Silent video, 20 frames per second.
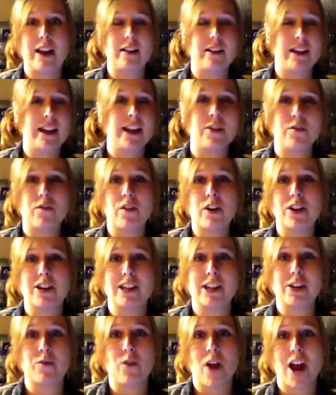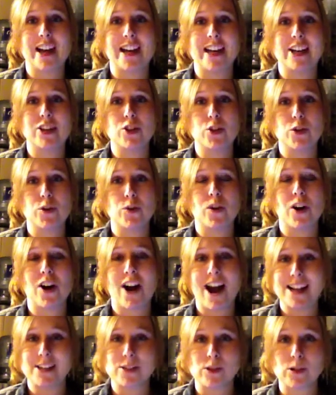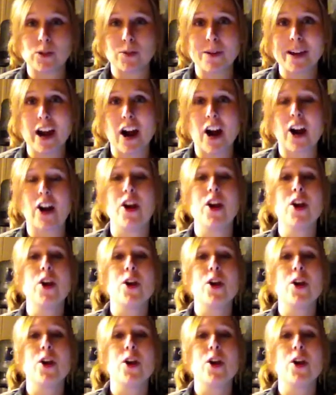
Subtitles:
inadvertently run into her high school sweetheart,